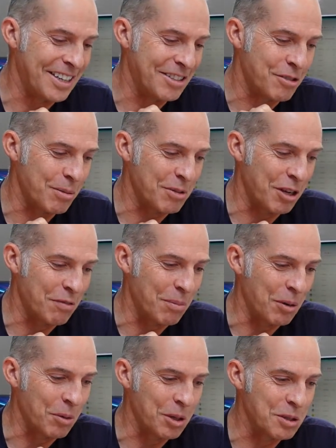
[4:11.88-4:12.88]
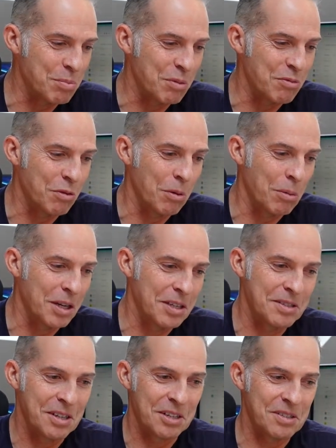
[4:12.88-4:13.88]
tripped over my words before
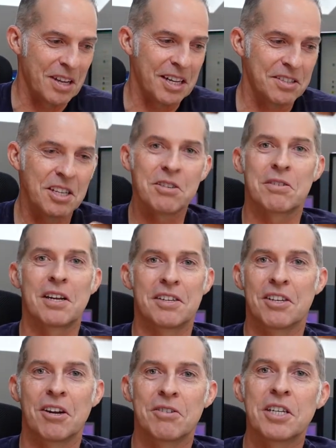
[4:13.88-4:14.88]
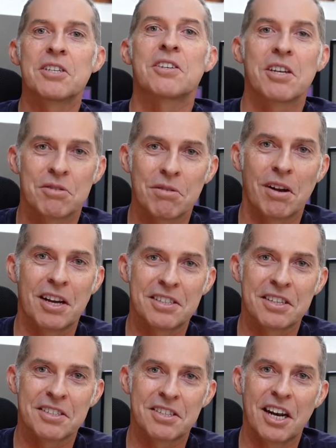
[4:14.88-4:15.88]
is that decentralized
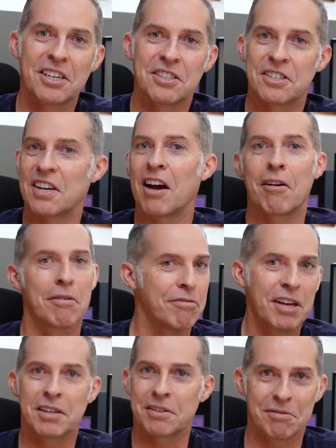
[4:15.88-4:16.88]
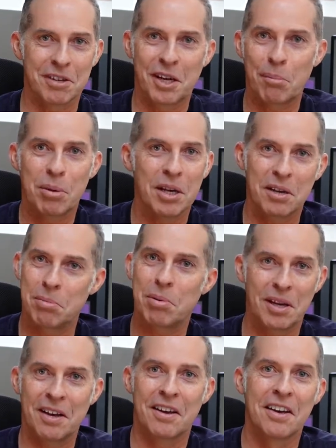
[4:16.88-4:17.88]
exchanges are effectively a
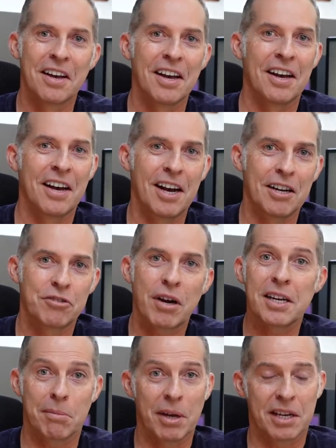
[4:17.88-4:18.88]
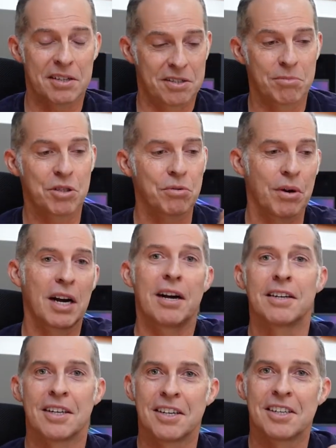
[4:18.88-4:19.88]
peer-to-peer trading mechanism. You are
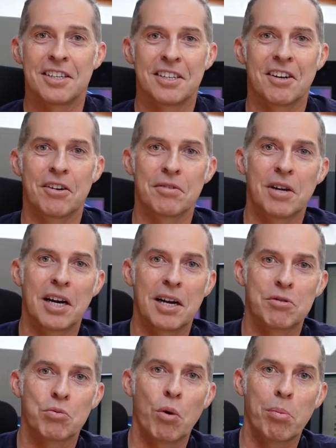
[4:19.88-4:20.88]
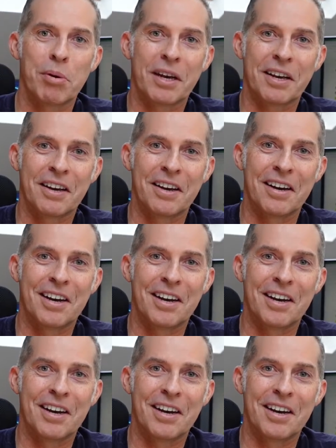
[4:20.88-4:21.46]
swapping